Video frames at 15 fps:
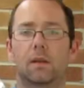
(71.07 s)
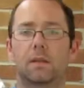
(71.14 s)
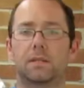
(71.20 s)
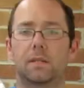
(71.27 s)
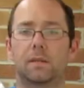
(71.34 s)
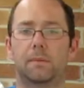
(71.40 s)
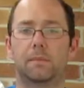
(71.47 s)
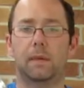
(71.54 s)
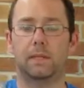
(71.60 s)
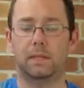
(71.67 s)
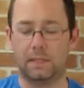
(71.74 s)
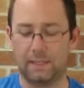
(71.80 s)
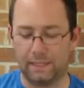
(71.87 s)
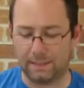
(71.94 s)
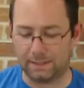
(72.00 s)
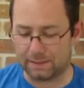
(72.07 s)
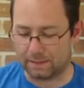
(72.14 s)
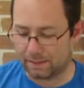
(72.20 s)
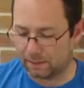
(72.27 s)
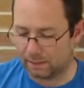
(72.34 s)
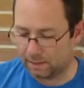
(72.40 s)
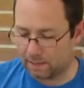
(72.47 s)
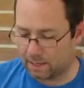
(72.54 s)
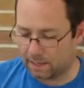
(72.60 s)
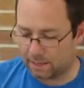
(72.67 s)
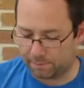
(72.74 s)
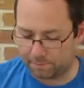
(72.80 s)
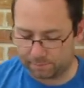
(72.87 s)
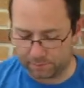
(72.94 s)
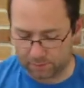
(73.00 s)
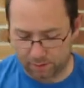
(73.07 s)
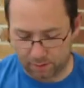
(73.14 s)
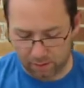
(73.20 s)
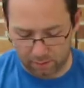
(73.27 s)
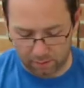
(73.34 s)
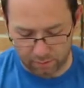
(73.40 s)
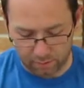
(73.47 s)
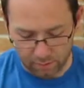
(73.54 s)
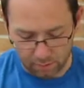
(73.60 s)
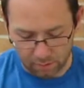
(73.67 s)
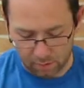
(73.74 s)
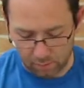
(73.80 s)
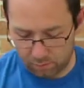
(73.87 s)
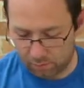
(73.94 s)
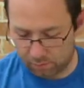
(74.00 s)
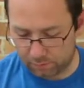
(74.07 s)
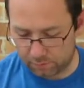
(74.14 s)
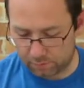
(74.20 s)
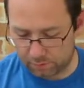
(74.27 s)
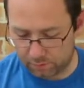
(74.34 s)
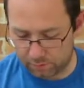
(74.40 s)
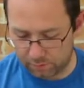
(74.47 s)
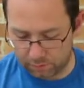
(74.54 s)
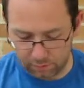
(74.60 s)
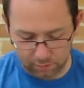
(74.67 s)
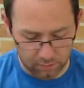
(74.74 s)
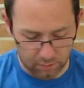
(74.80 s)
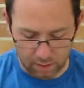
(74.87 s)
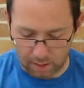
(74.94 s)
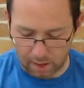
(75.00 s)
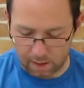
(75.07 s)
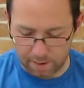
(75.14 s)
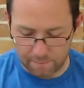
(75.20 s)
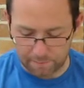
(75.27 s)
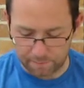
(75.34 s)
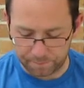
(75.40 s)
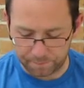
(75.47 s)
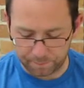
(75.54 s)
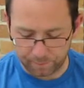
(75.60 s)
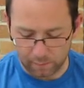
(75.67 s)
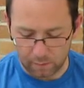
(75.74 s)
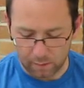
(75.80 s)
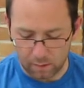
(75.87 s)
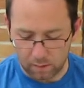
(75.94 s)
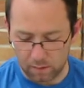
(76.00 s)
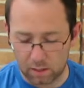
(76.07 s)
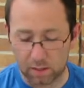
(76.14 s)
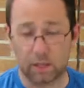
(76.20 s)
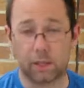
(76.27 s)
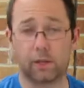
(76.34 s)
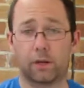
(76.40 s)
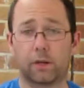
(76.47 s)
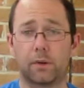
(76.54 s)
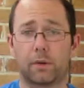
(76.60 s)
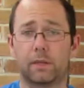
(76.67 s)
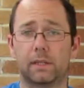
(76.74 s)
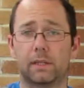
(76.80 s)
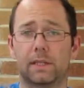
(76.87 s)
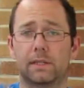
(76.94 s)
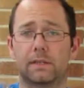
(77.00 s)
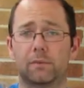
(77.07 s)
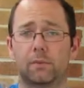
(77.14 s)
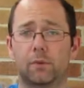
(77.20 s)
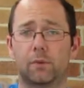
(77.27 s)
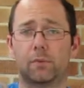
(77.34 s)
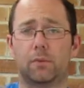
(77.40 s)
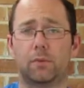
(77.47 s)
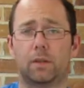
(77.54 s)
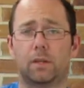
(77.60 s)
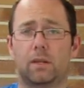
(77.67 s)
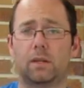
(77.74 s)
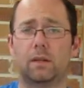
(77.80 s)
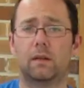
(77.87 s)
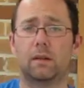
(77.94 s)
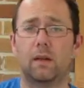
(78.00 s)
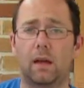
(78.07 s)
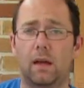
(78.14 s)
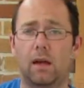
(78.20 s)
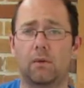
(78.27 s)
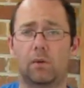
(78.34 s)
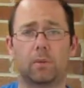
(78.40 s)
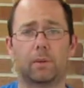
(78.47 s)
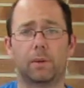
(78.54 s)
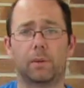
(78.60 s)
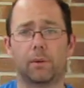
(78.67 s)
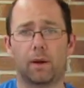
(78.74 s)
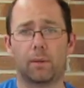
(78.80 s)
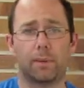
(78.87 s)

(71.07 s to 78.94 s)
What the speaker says: Some yeast. So what we'll do, I'm going to go quickly get some warm water and we'll be right